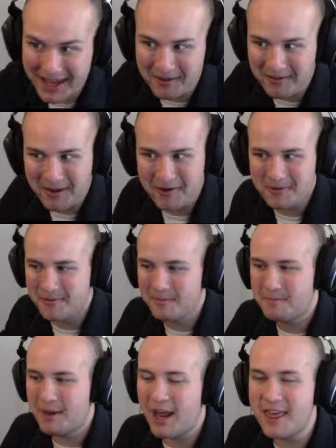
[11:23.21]
I don't know.
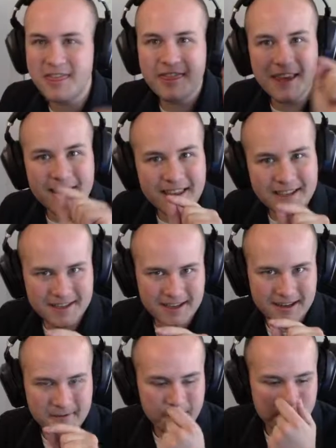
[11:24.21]
But I think that's
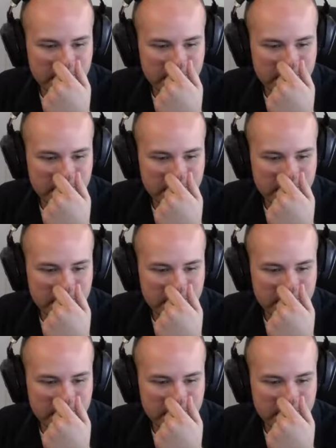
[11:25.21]
it.